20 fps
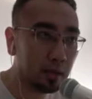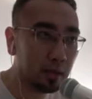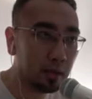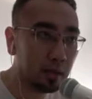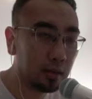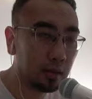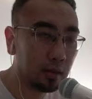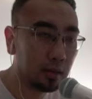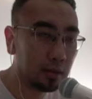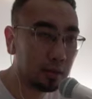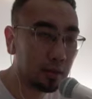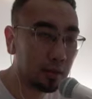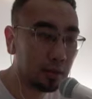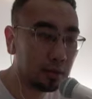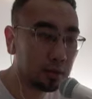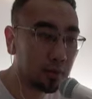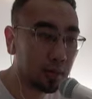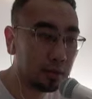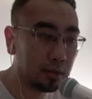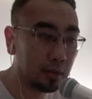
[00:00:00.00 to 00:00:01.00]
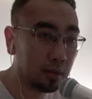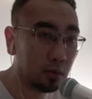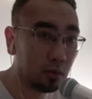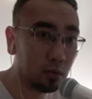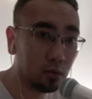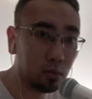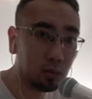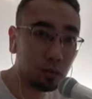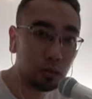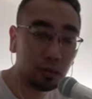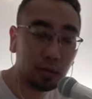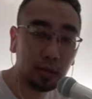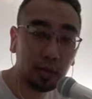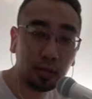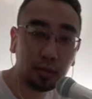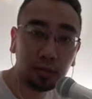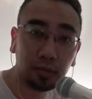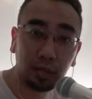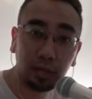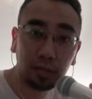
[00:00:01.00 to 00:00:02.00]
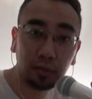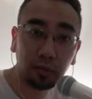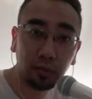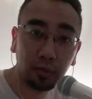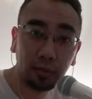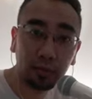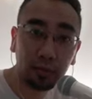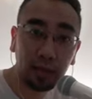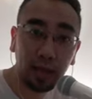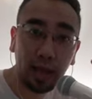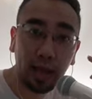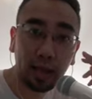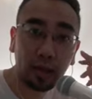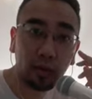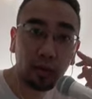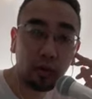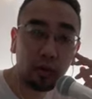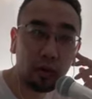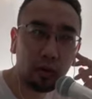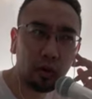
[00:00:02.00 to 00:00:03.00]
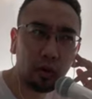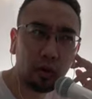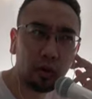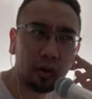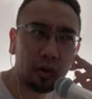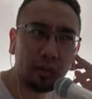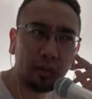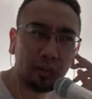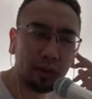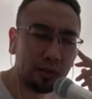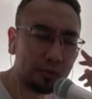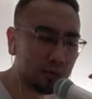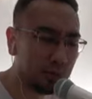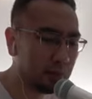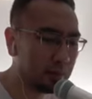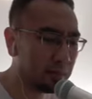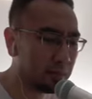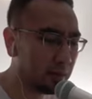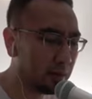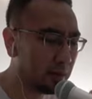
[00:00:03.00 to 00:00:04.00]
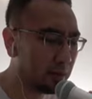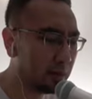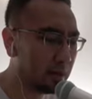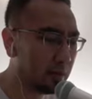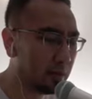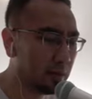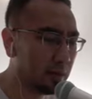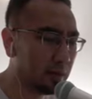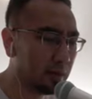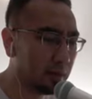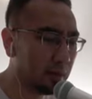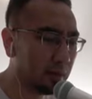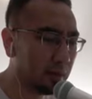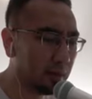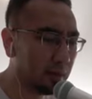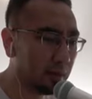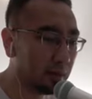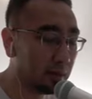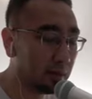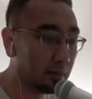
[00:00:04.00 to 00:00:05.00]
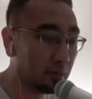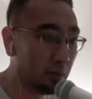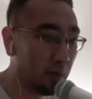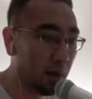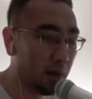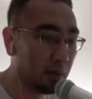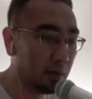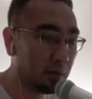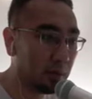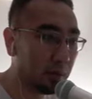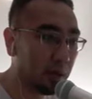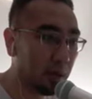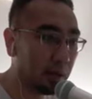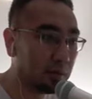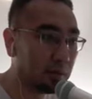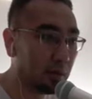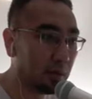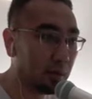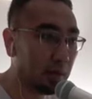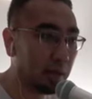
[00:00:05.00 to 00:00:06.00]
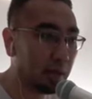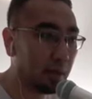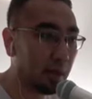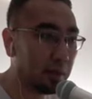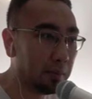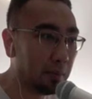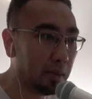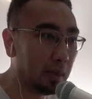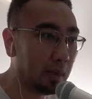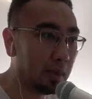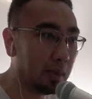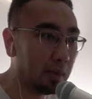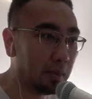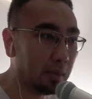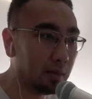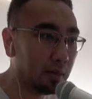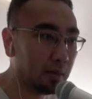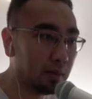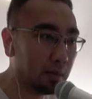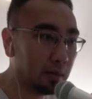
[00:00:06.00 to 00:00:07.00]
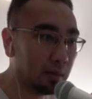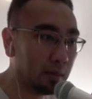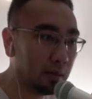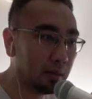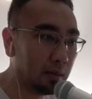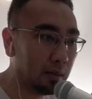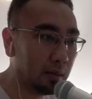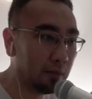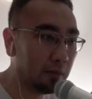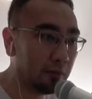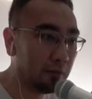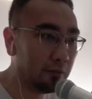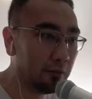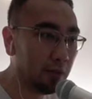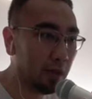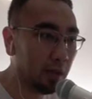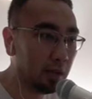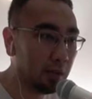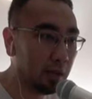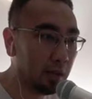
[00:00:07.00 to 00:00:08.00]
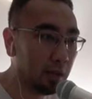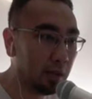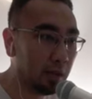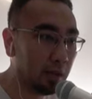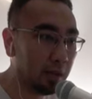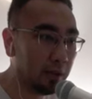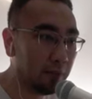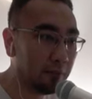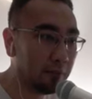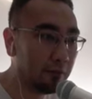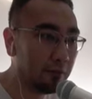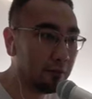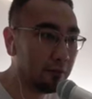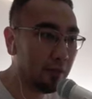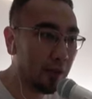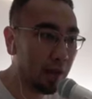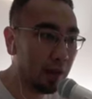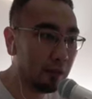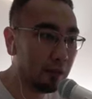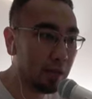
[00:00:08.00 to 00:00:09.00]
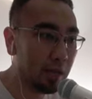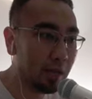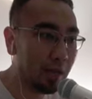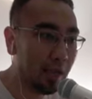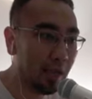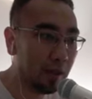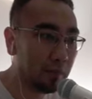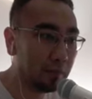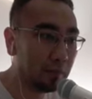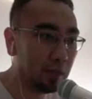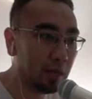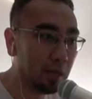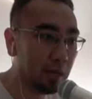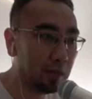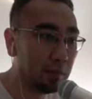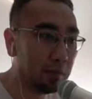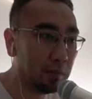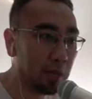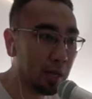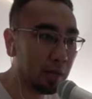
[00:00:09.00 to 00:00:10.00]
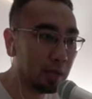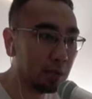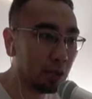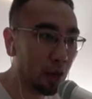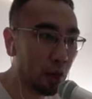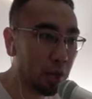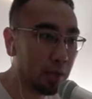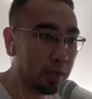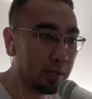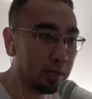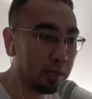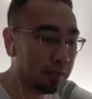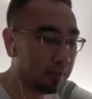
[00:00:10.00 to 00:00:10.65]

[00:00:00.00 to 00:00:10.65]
Another pause button. Oh, this is with the echo or the reverb. Wow, I sound like I'm in a very, very empty big toilet.